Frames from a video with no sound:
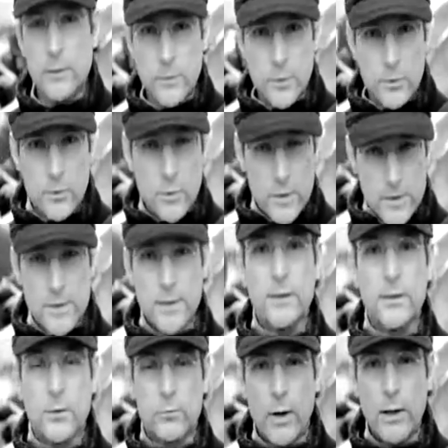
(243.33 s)
You can see
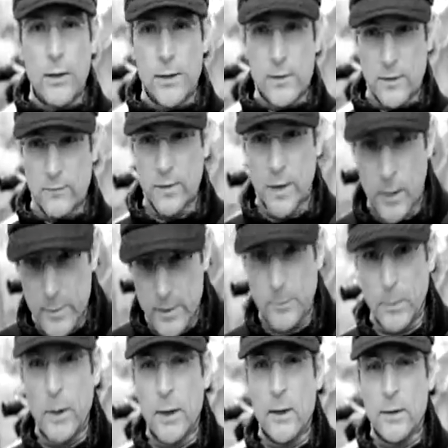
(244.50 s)
in the writings of Thomas
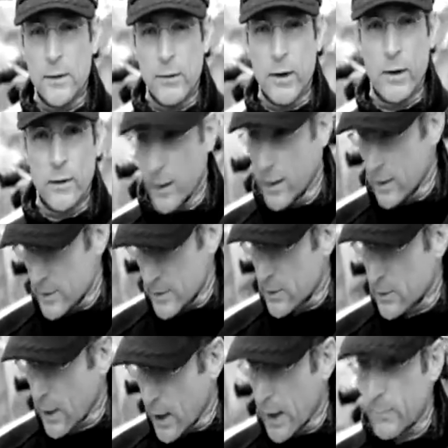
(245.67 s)
Paine, of
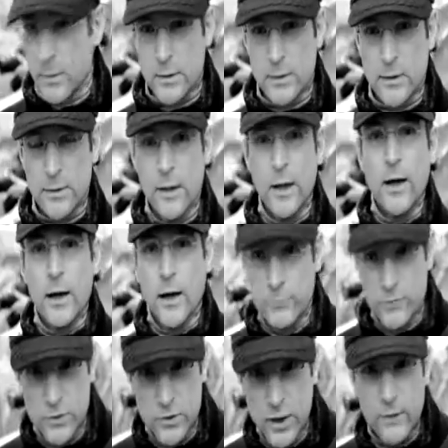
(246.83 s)
Alexander Hamilton,
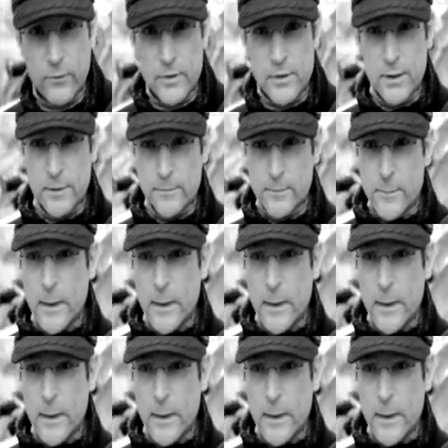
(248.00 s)
of Jefferson,